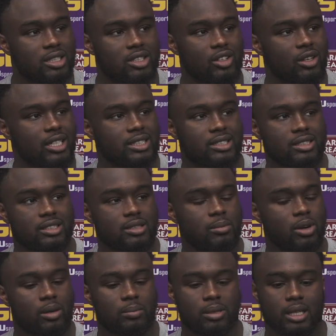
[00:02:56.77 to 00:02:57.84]
Aggression,
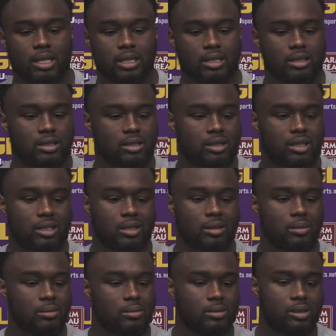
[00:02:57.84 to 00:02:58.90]
smart player,
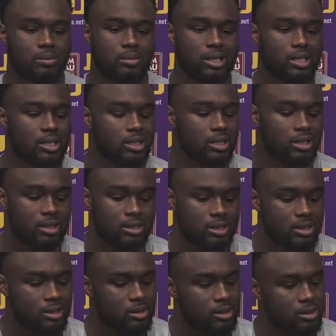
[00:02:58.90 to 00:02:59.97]
ability to
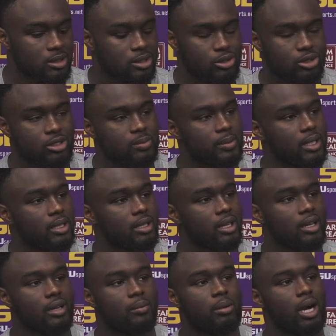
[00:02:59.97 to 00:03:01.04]
just use speed
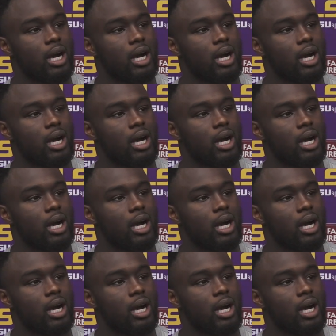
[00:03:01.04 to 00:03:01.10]
and